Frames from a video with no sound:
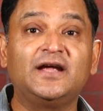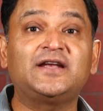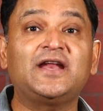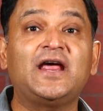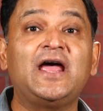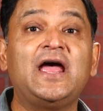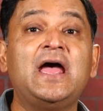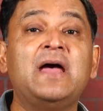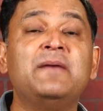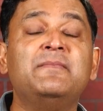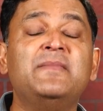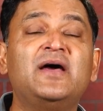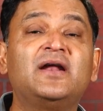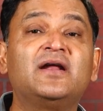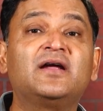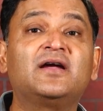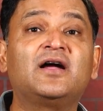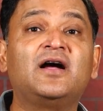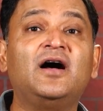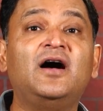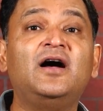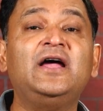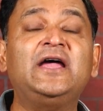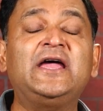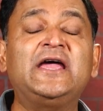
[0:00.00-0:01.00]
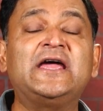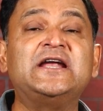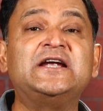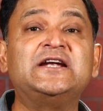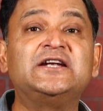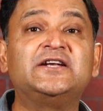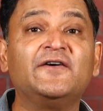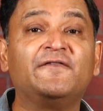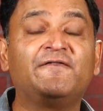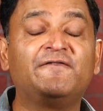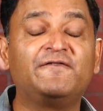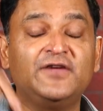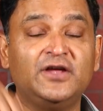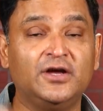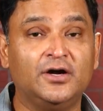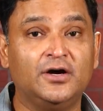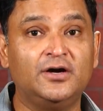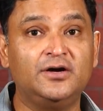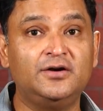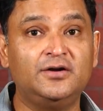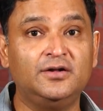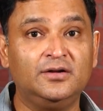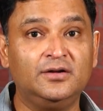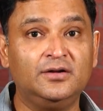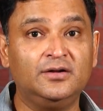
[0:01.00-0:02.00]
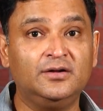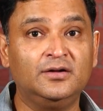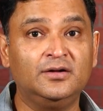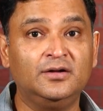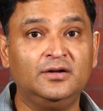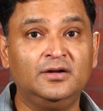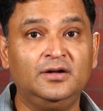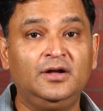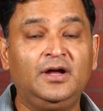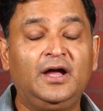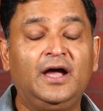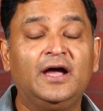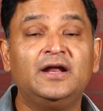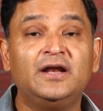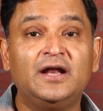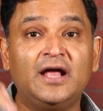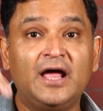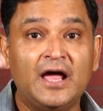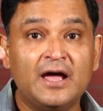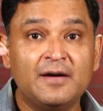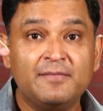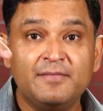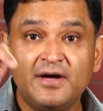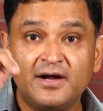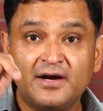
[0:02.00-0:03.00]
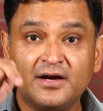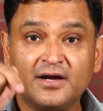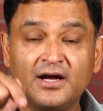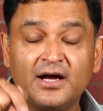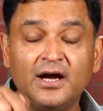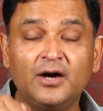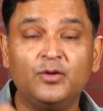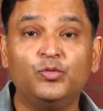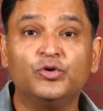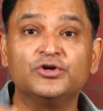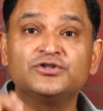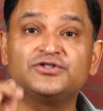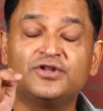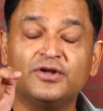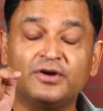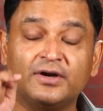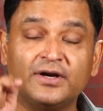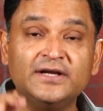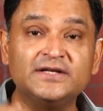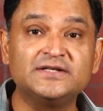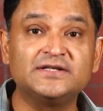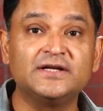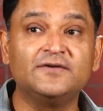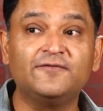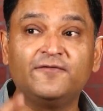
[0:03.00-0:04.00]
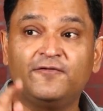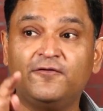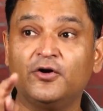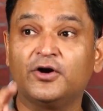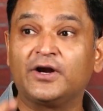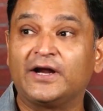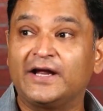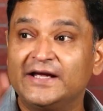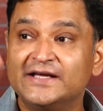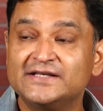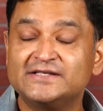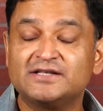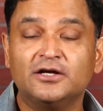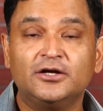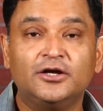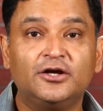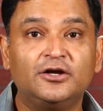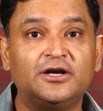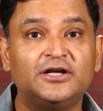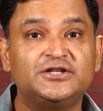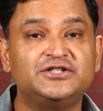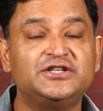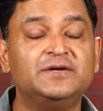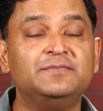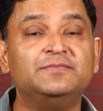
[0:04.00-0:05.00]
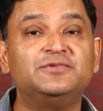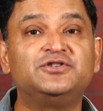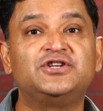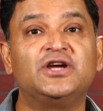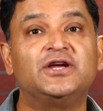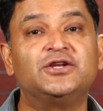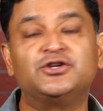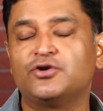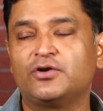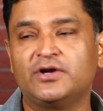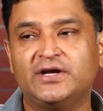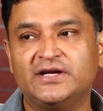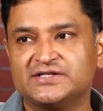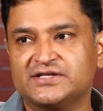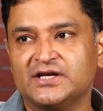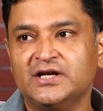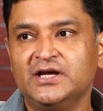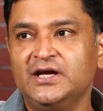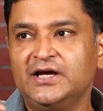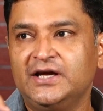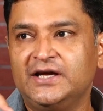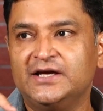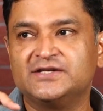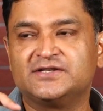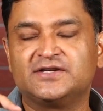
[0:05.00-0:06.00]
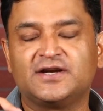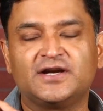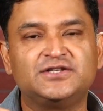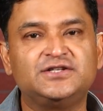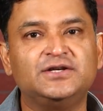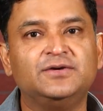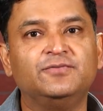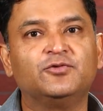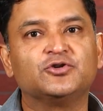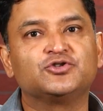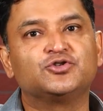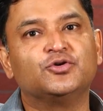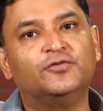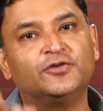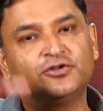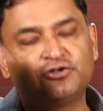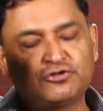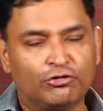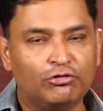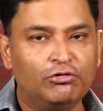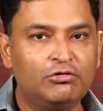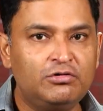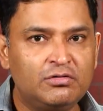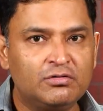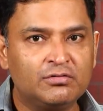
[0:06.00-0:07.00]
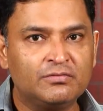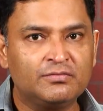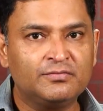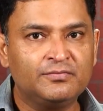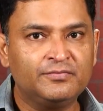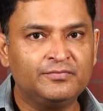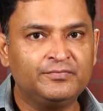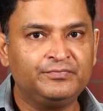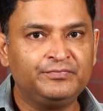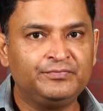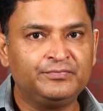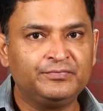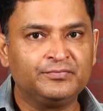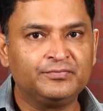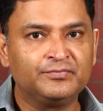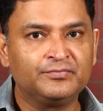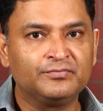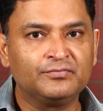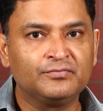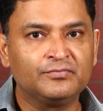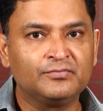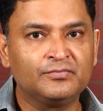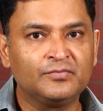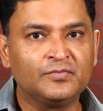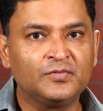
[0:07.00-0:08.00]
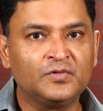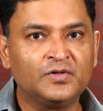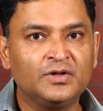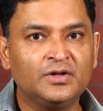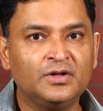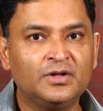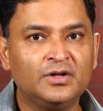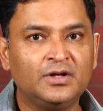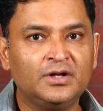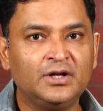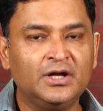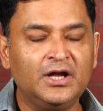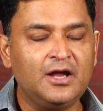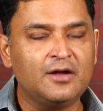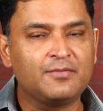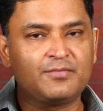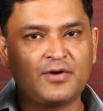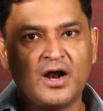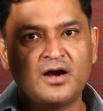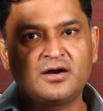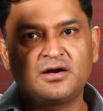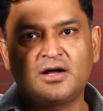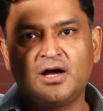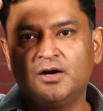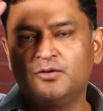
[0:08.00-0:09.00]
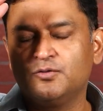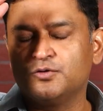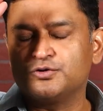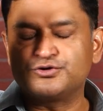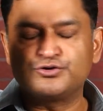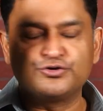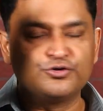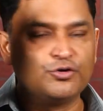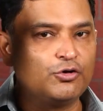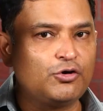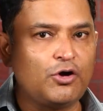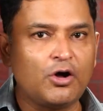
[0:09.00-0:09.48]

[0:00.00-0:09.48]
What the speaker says: that America interfered and America was the reason for his regime change. His regime was overthrown. Imran Khan was no